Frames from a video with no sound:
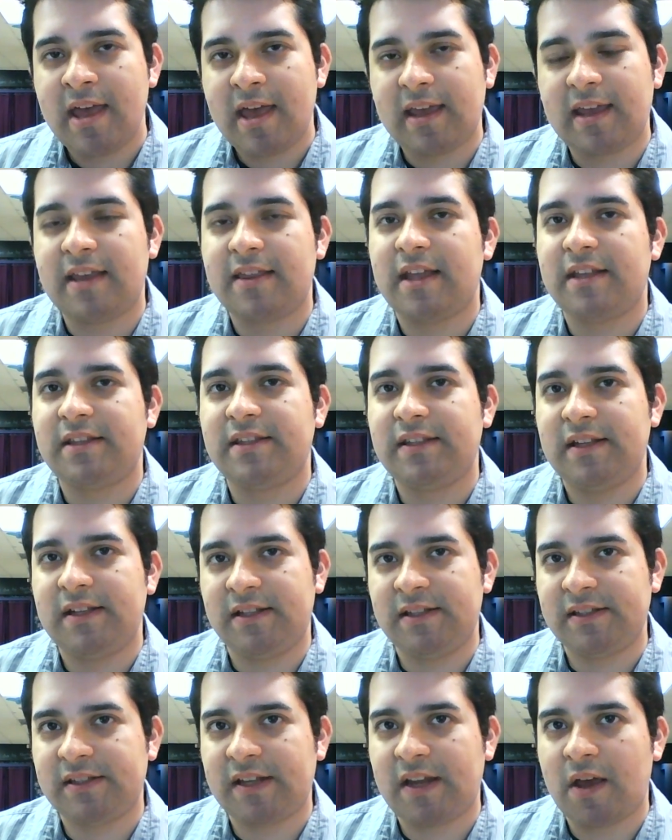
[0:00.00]
Again, that's
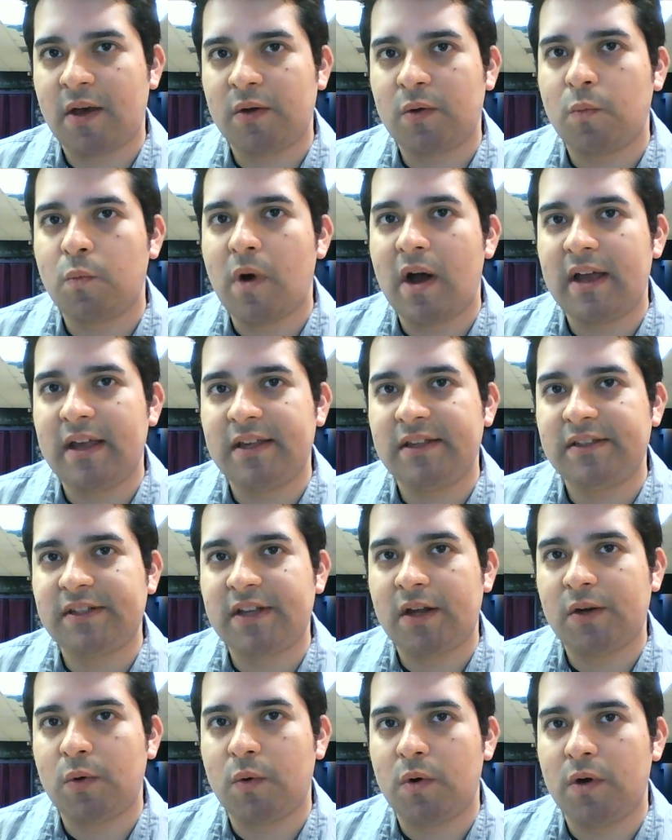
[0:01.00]

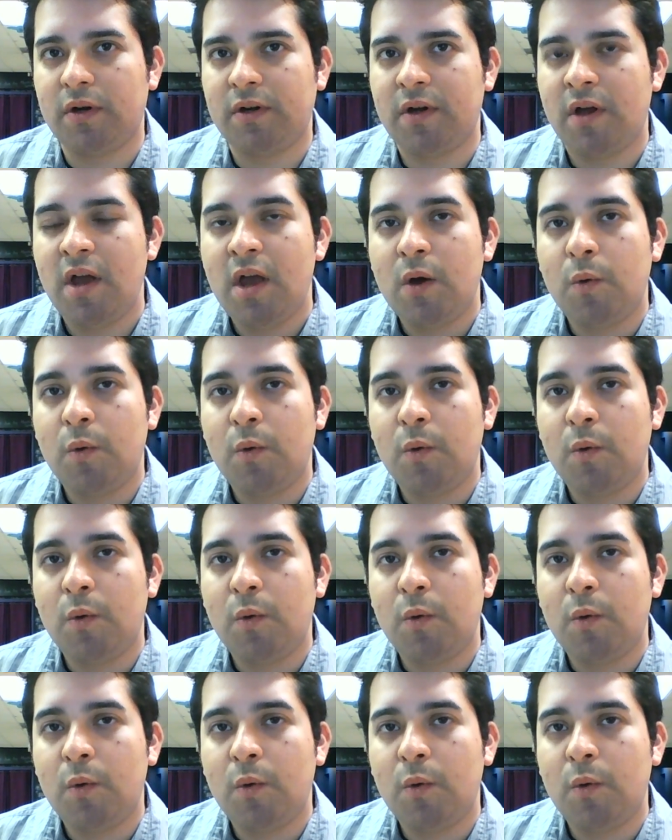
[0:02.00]
insightoutys.org.